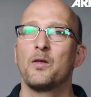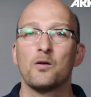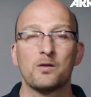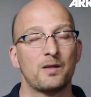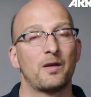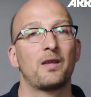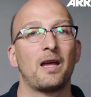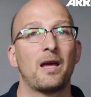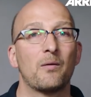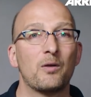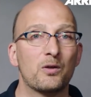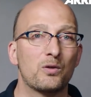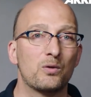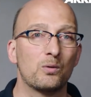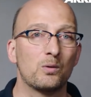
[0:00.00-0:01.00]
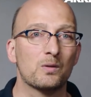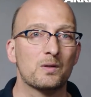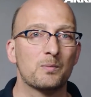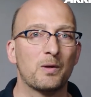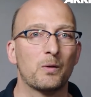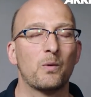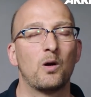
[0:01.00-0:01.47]
Those are the ARRI
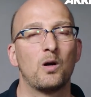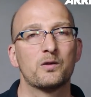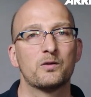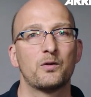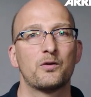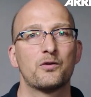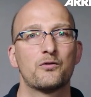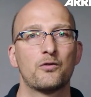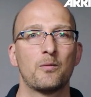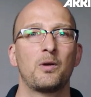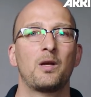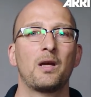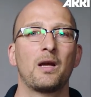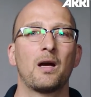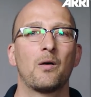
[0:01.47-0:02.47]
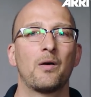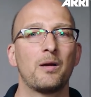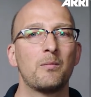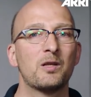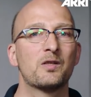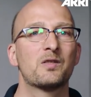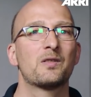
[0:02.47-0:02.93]
tools, but we're also distributing our
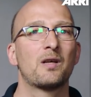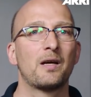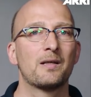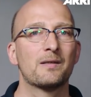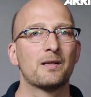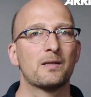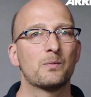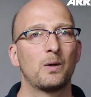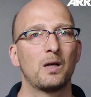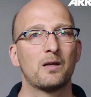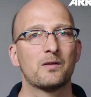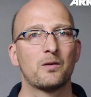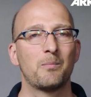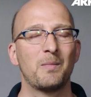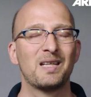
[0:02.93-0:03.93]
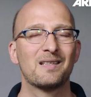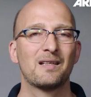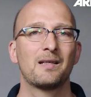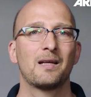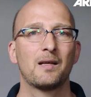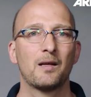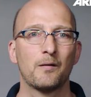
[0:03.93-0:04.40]
image science as well as our
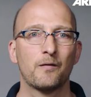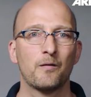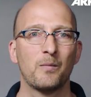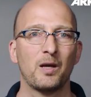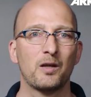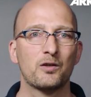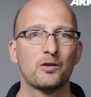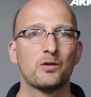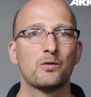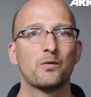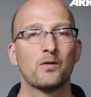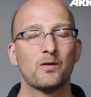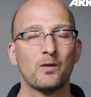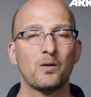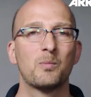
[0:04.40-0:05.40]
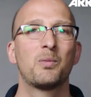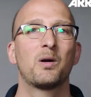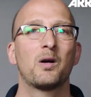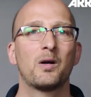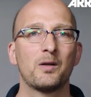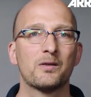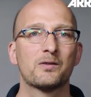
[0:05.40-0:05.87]
metadata information to third
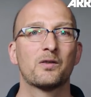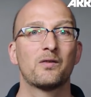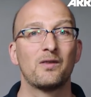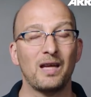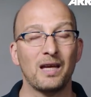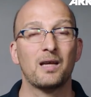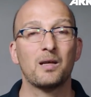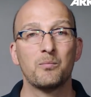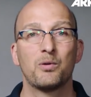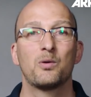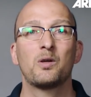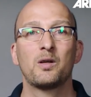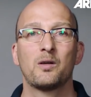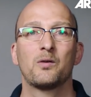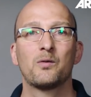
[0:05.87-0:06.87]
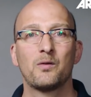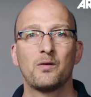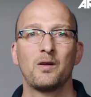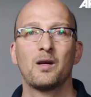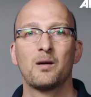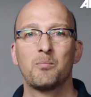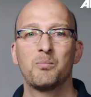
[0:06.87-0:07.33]
parties so they can put it into
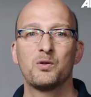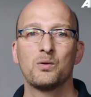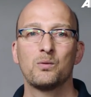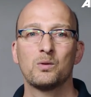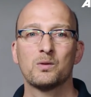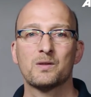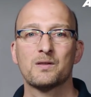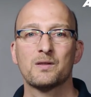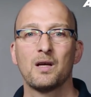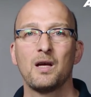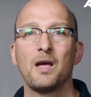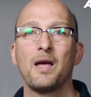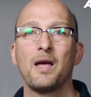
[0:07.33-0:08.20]
their tools.